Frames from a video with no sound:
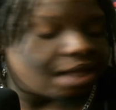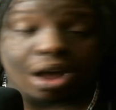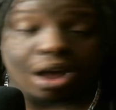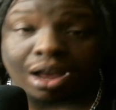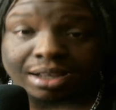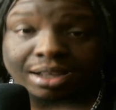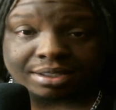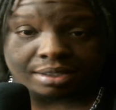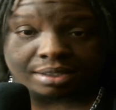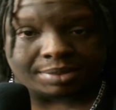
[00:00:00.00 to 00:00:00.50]

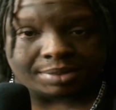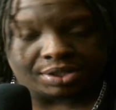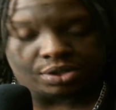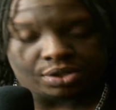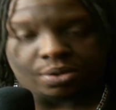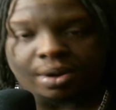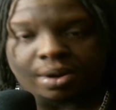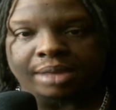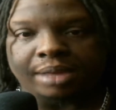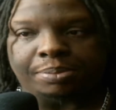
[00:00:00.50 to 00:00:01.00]
awesome, it's
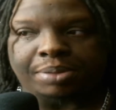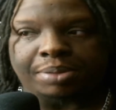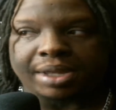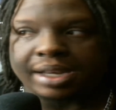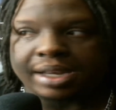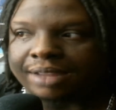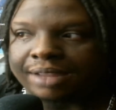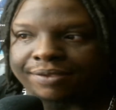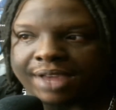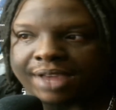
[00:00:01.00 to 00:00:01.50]
great,
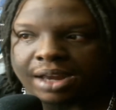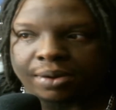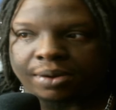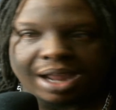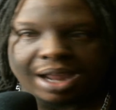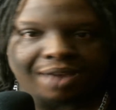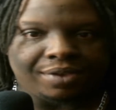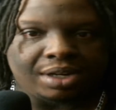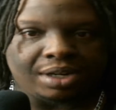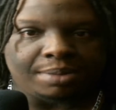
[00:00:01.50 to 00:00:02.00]
but if I don't
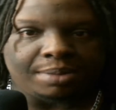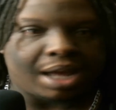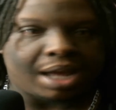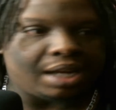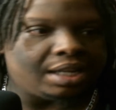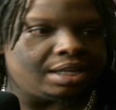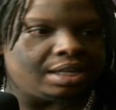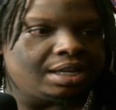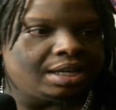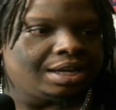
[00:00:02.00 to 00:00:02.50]
have
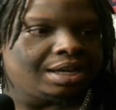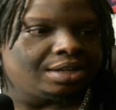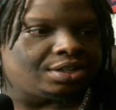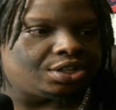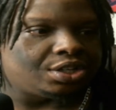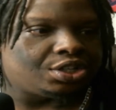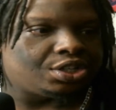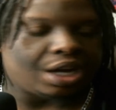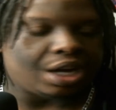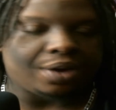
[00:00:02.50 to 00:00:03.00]
anybody to
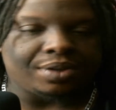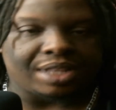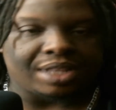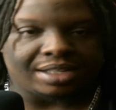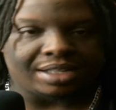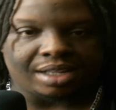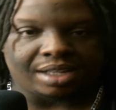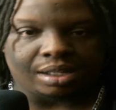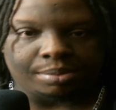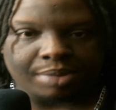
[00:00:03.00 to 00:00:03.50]
share in that
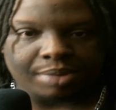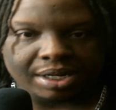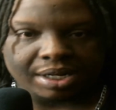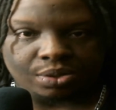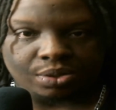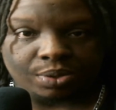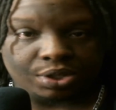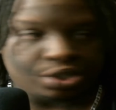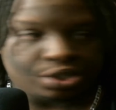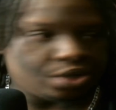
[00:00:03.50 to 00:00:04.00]

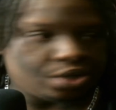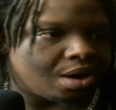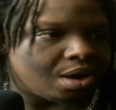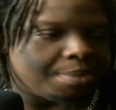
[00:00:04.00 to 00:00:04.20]
celebration with, sure,